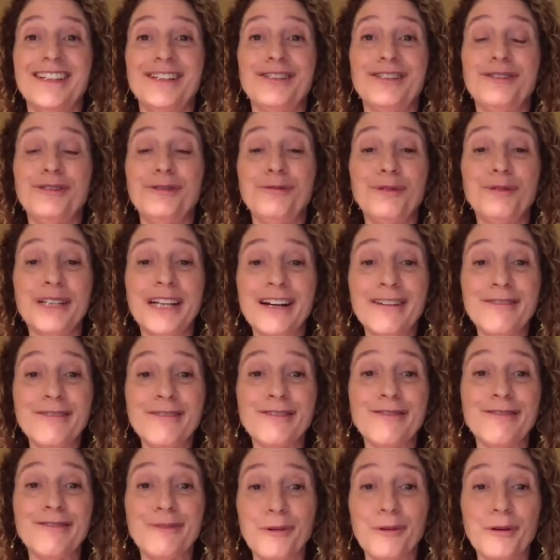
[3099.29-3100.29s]
to
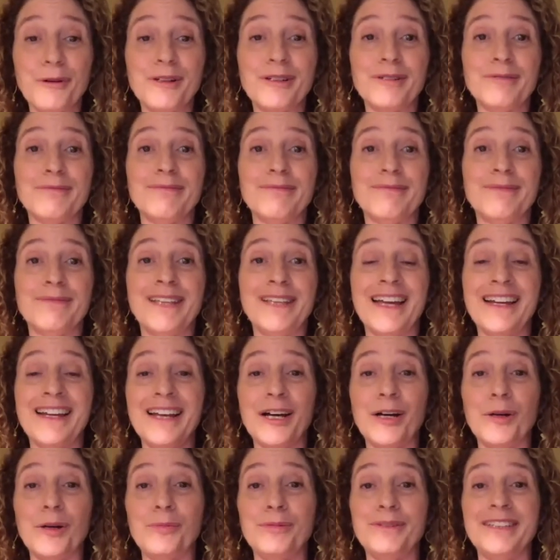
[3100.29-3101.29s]
whatever form that
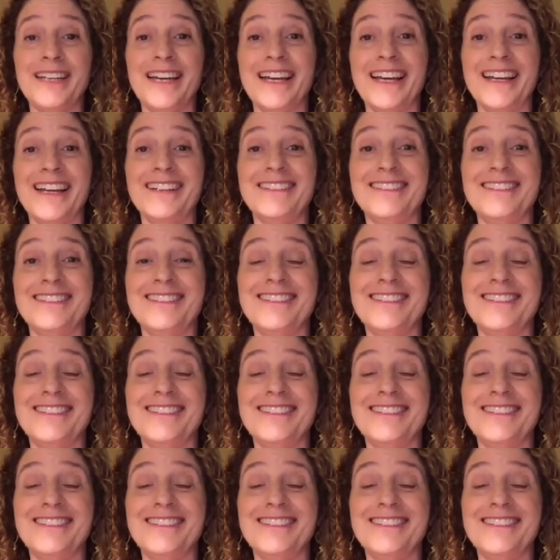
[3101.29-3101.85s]
help takes.